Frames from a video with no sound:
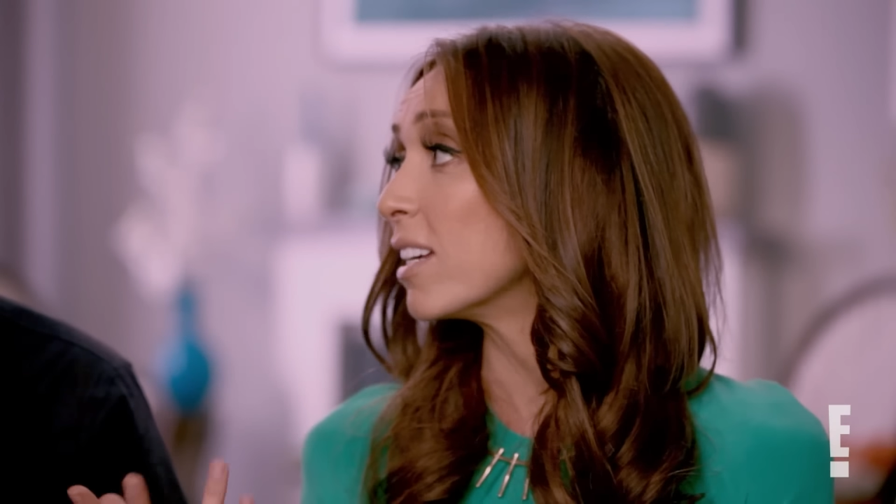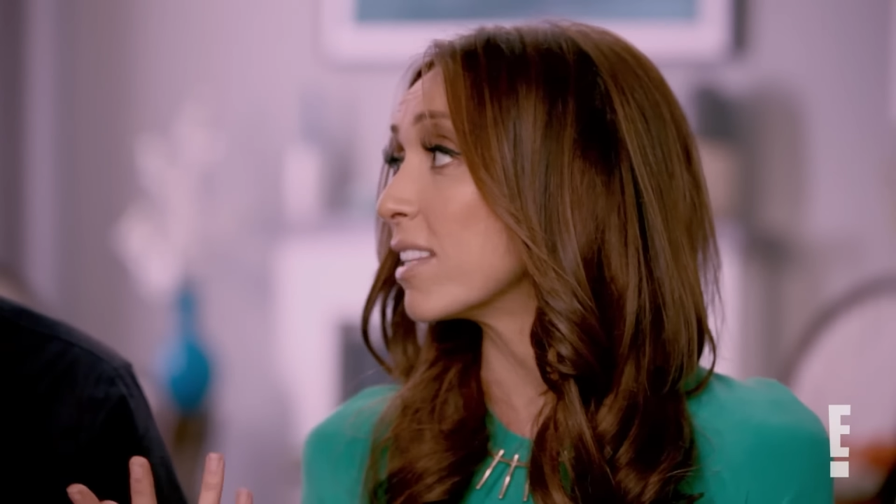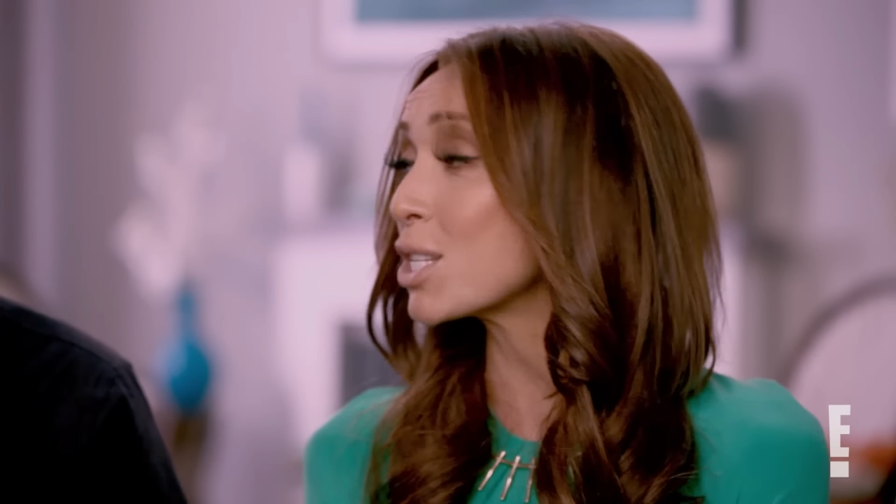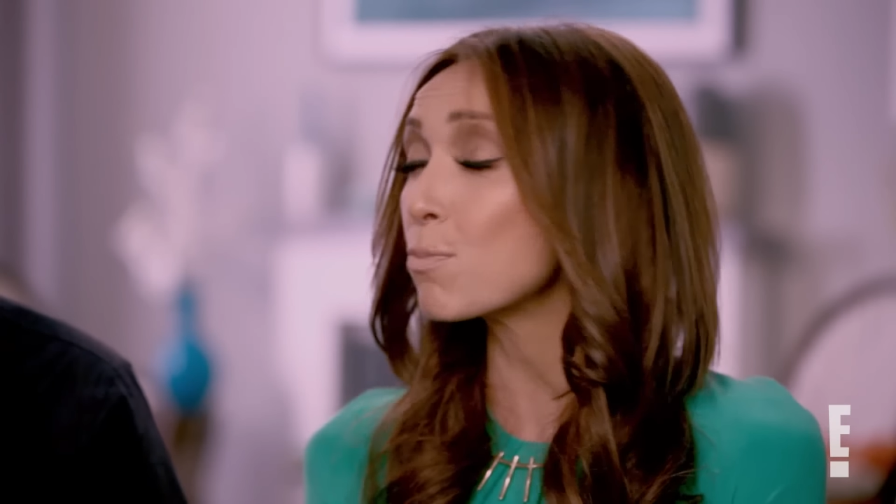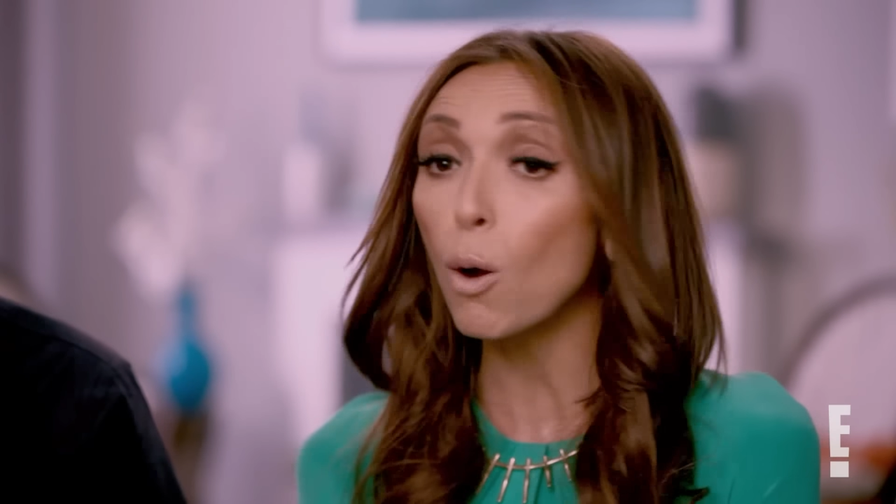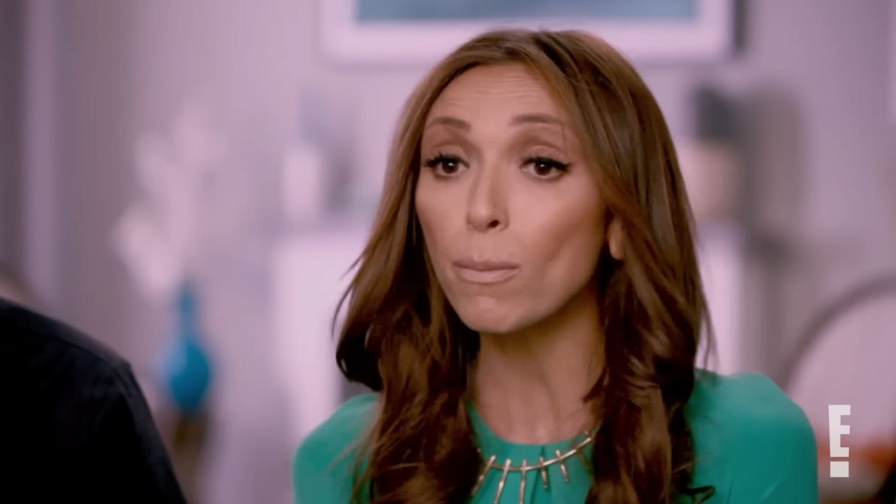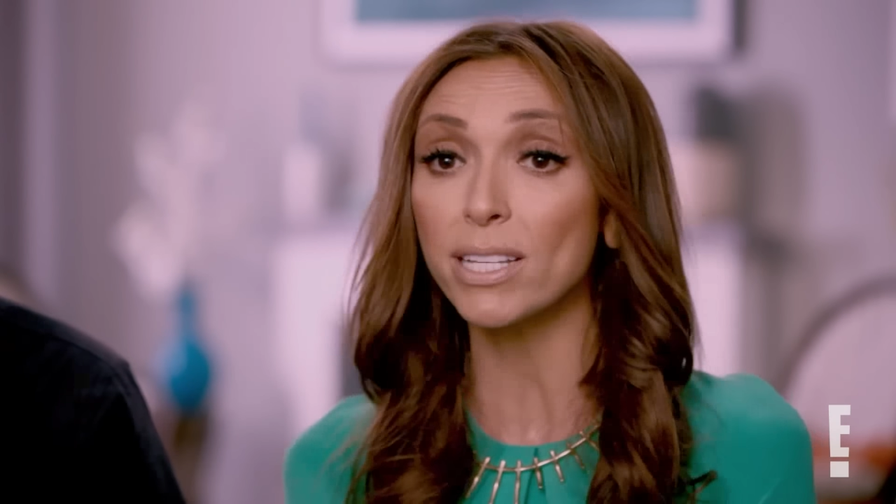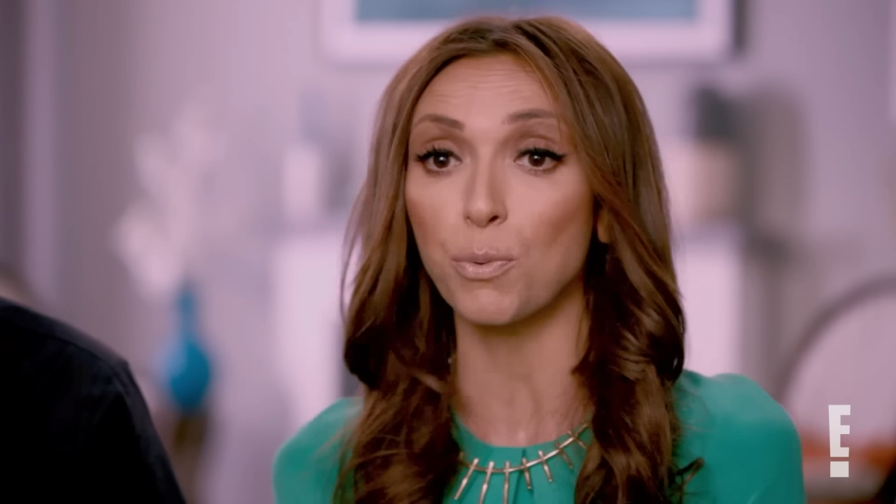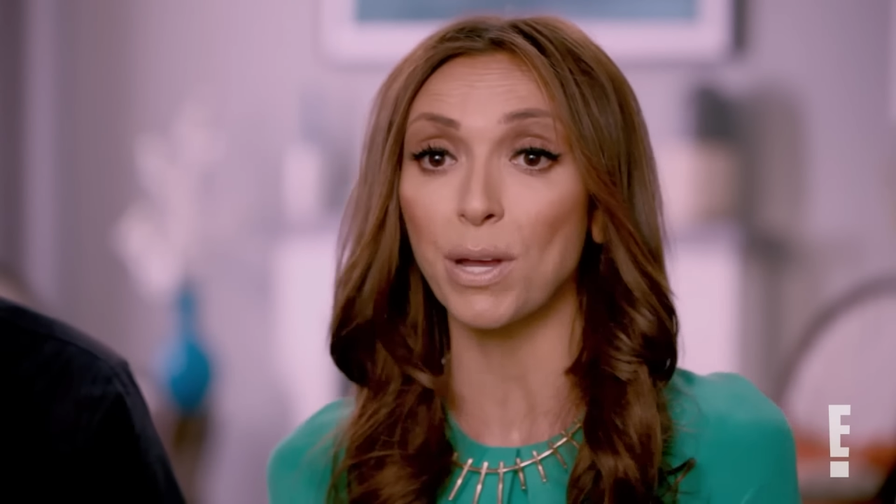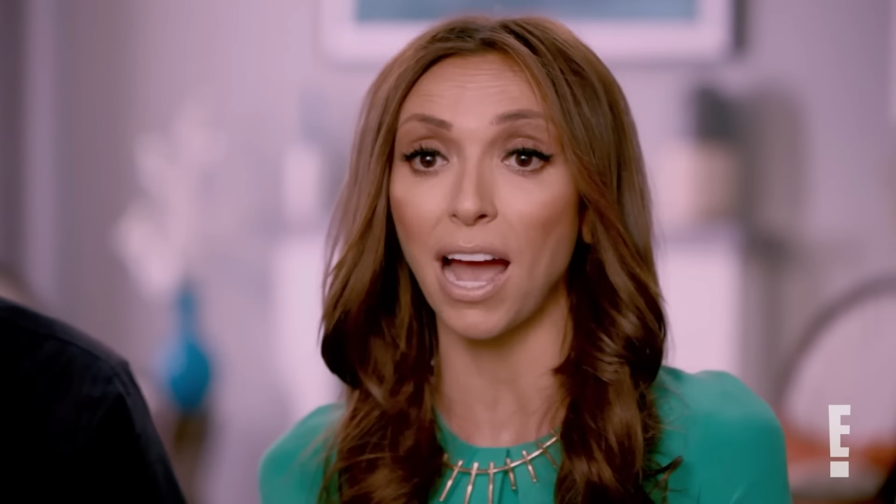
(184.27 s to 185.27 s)
these
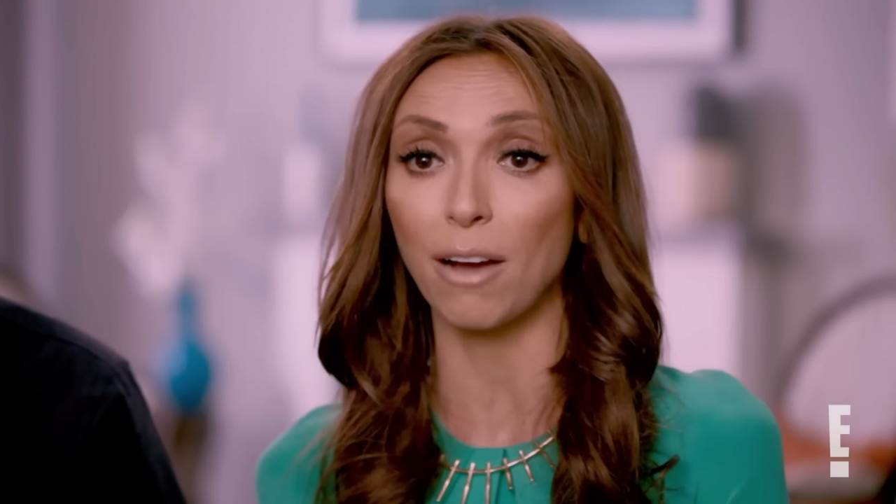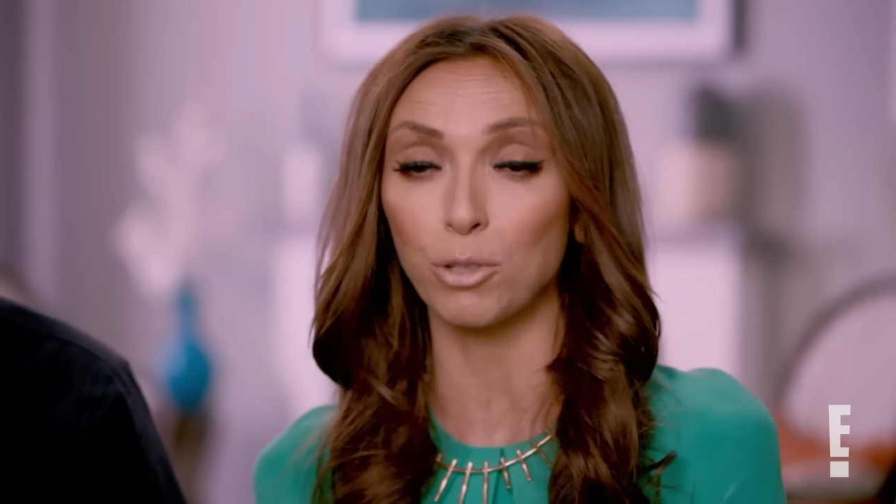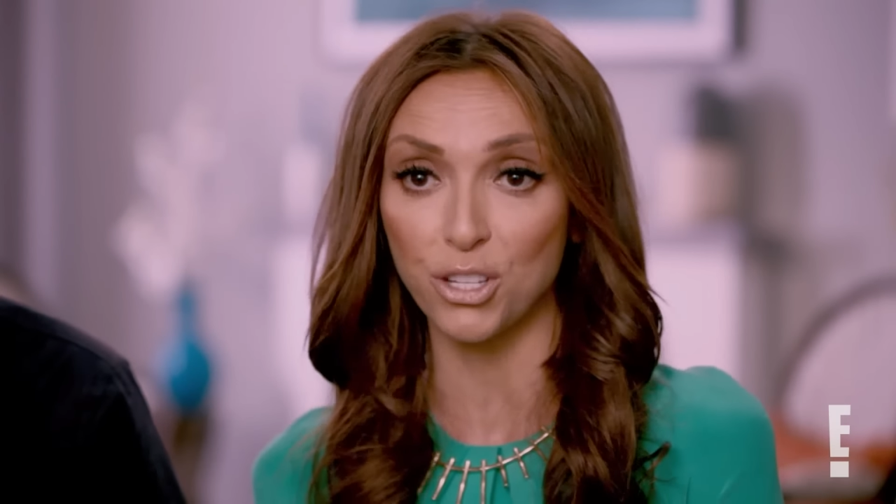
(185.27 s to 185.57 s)
moments we have with